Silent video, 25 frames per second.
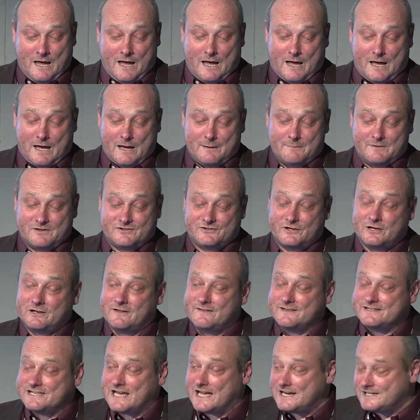Certainly
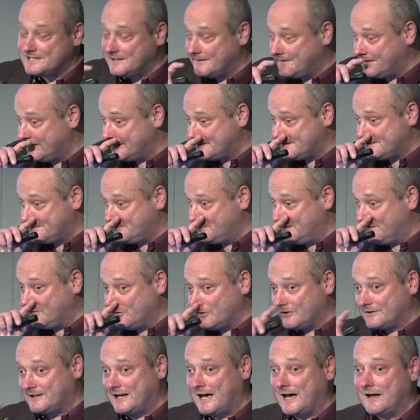the data that we've
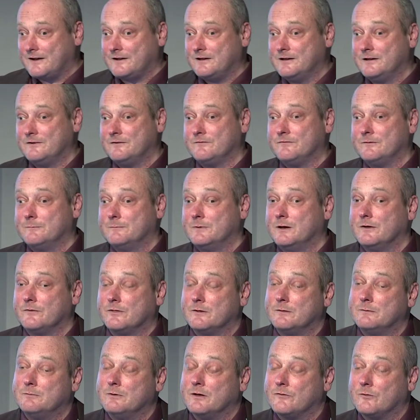looked at from
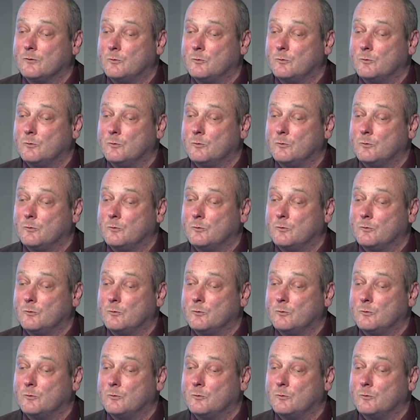other